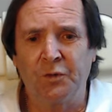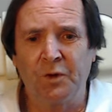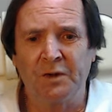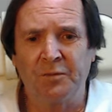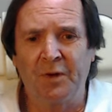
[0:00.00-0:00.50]

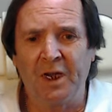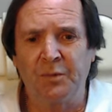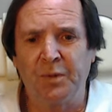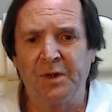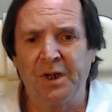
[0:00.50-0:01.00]
its
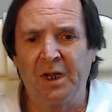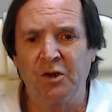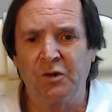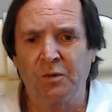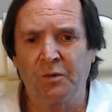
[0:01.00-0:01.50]
vast
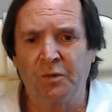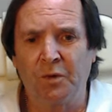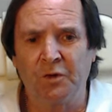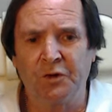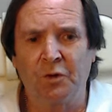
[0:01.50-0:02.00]
potential
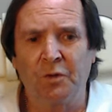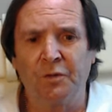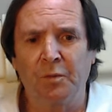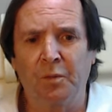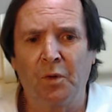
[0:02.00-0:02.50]
for
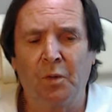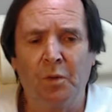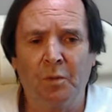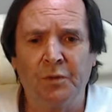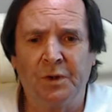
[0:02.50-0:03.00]
solving
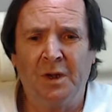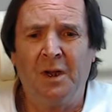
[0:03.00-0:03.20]
problems.